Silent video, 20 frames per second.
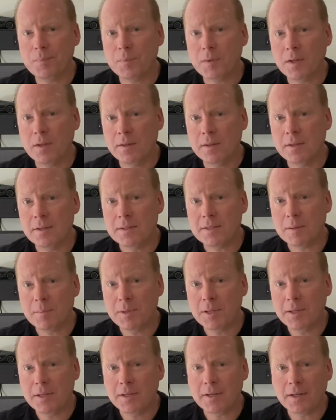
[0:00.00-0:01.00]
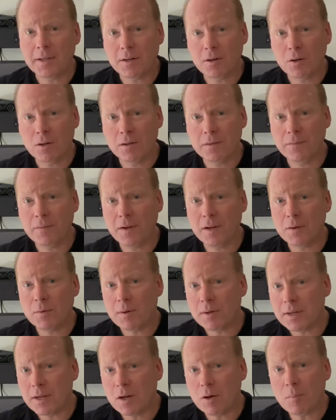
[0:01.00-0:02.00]
these can be kind of hard to find
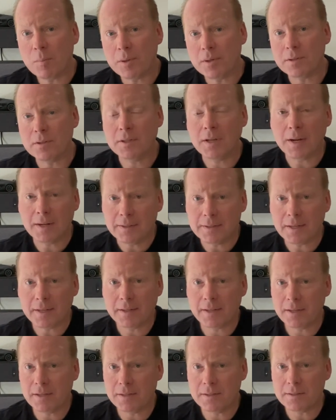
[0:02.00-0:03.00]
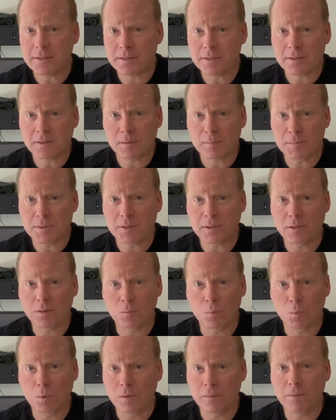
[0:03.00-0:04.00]
right now, but contact Keenan Systems
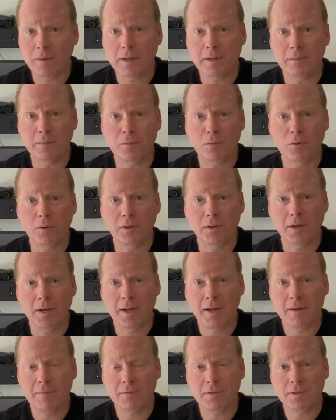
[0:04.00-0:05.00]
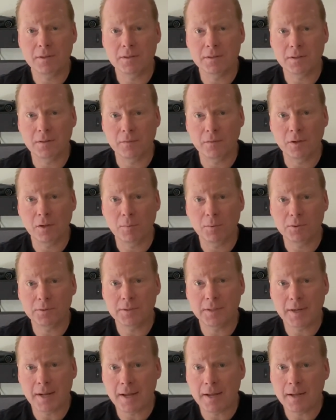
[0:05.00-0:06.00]
and we'll find them for you. I have these available
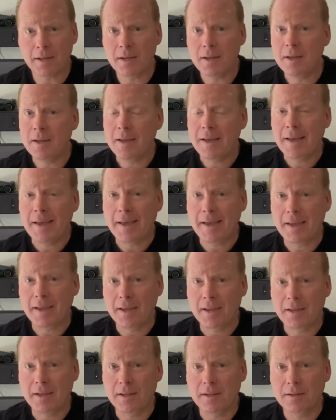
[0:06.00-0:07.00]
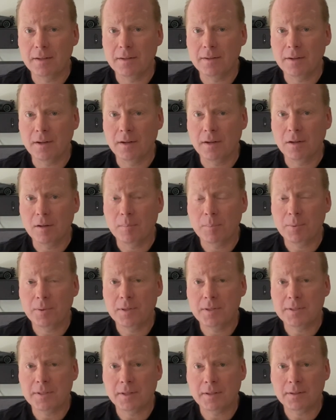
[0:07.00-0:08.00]
today. And uh,
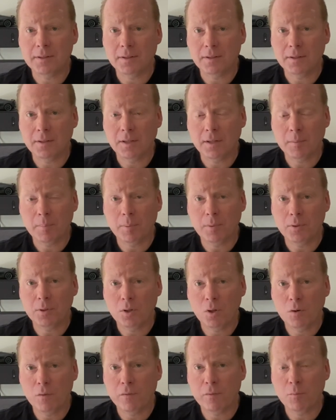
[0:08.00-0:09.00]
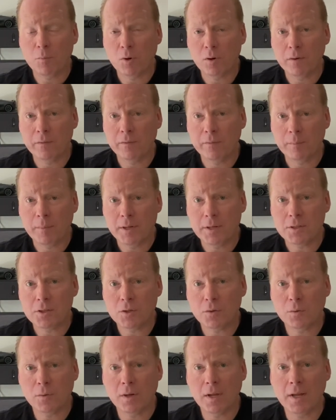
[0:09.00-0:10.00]
please click the link below for more
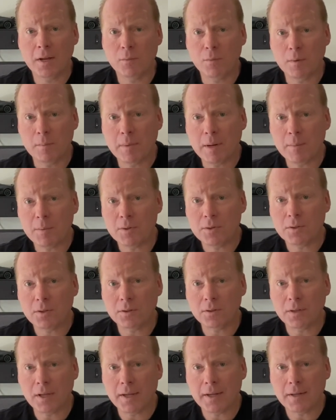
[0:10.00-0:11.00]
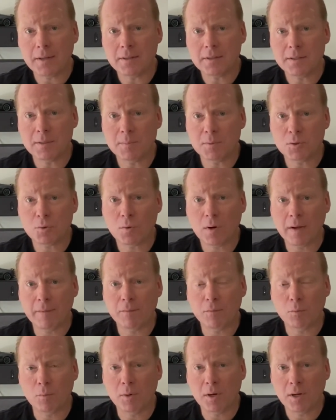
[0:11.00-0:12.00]
information. And remember to like and subscribe
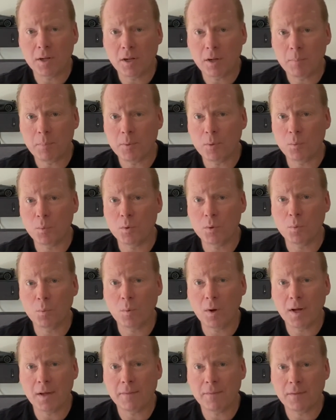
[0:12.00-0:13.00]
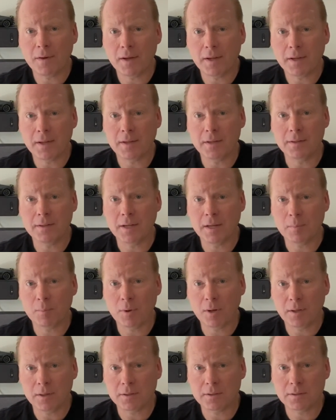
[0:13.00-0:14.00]
for more help with Wi Fi and tech
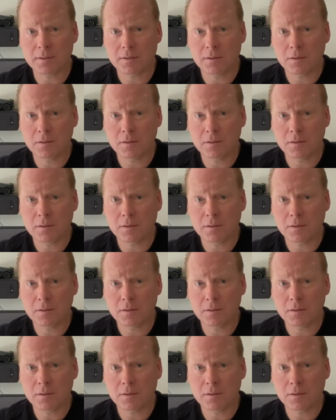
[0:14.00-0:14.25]
products.